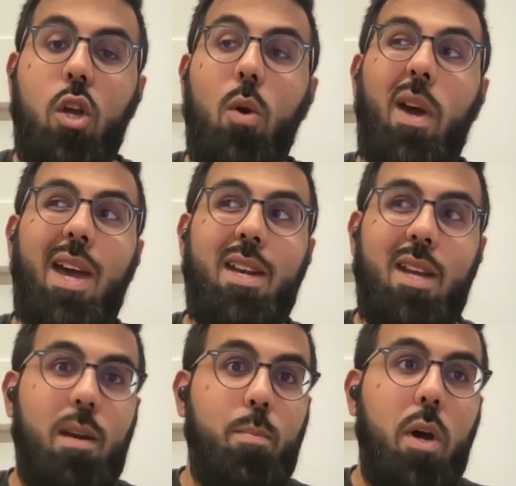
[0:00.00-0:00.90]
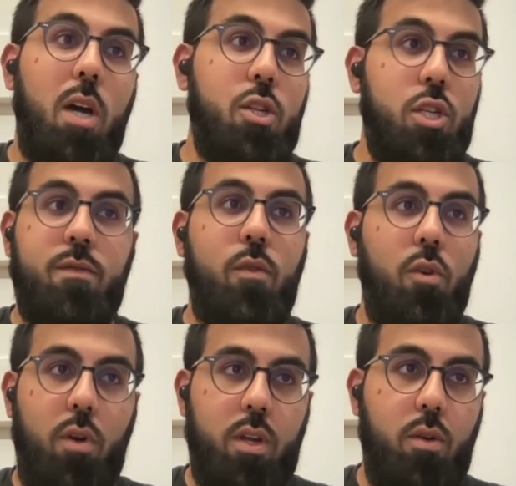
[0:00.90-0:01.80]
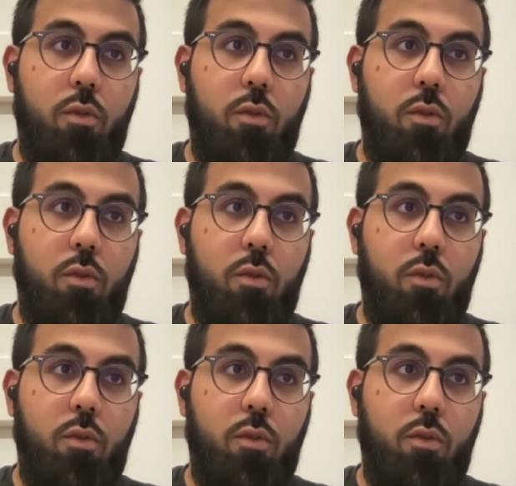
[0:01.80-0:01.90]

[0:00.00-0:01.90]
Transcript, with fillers: Go ahead and purchase for, a, uh,